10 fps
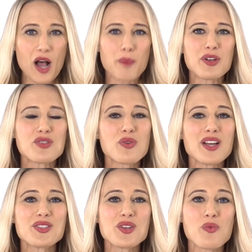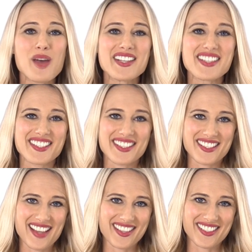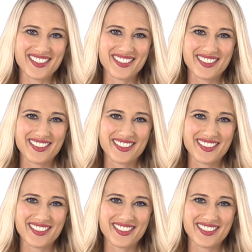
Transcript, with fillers: but dress your way to success.